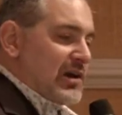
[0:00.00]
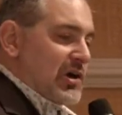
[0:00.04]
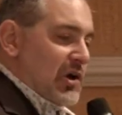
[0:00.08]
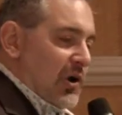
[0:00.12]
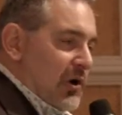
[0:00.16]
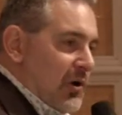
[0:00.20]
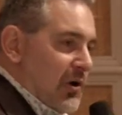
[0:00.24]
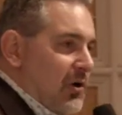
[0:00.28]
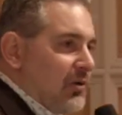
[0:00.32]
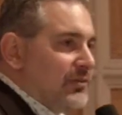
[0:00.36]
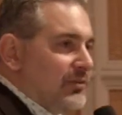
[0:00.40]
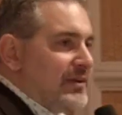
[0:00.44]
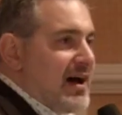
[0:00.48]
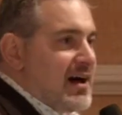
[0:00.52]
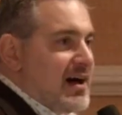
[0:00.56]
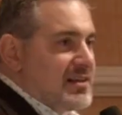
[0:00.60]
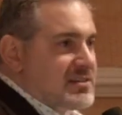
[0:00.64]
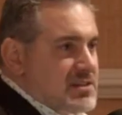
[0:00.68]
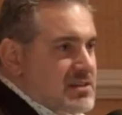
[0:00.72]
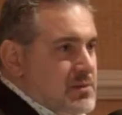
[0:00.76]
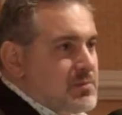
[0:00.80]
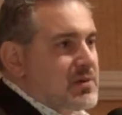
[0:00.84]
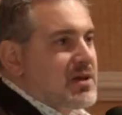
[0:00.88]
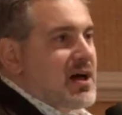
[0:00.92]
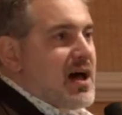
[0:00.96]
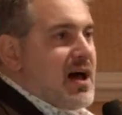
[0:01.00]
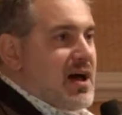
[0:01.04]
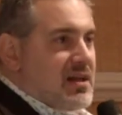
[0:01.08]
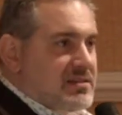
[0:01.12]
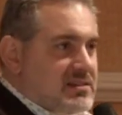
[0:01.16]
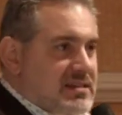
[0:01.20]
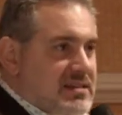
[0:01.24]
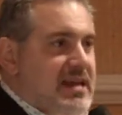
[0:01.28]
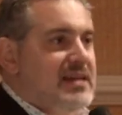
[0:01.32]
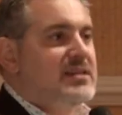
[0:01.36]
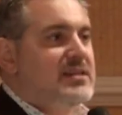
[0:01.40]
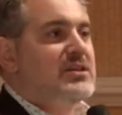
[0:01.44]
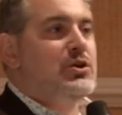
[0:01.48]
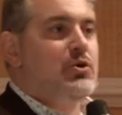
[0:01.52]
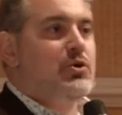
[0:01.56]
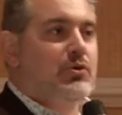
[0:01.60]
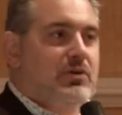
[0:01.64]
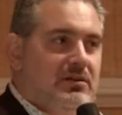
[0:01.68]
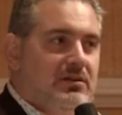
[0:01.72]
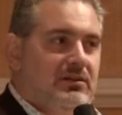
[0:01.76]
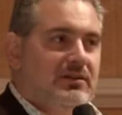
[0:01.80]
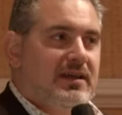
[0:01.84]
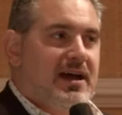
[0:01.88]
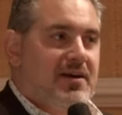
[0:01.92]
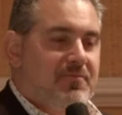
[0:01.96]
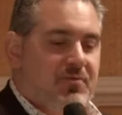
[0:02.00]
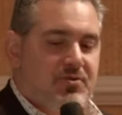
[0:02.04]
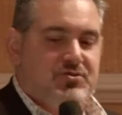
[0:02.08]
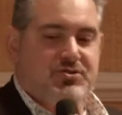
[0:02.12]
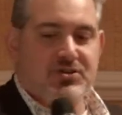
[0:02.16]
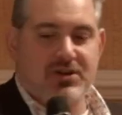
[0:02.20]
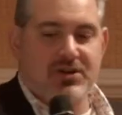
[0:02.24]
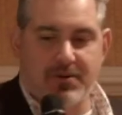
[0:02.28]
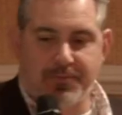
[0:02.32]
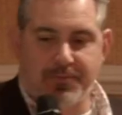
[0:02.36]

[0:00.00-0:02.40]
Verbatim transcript: cold on some content, you can leverage it